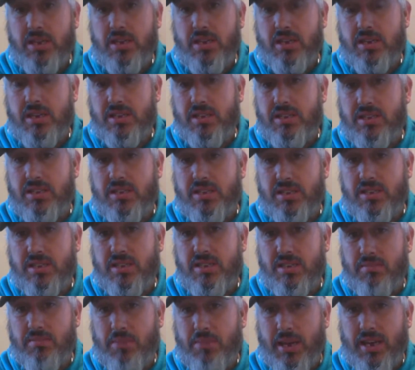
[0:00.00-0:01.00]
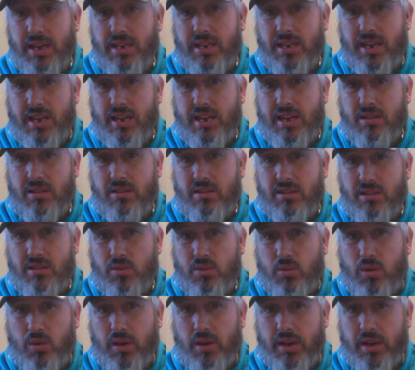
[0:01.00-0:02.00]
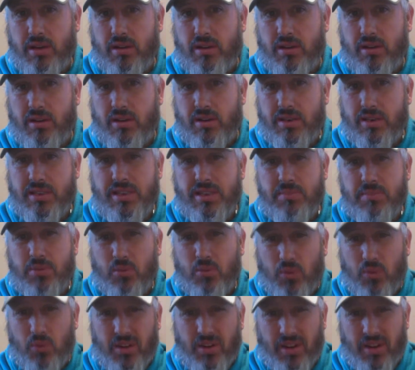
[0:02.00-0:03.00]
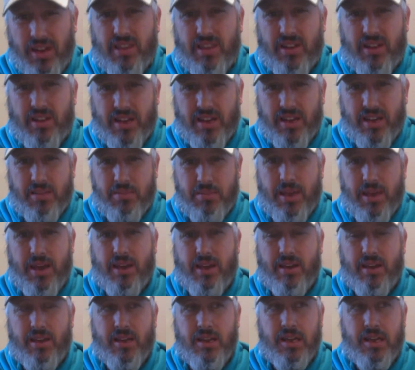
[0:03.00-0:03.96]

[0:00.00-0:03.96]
your consistency of paint down quite nicely. But what I like about it